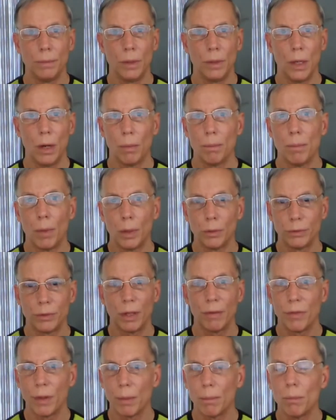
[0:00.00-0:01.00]
you know
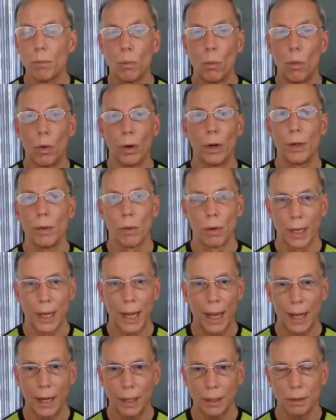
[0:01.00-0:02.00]
most of them weren't
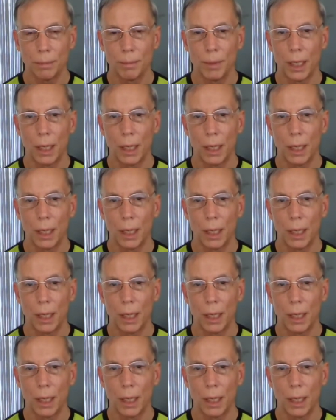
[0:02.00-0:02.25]
organic to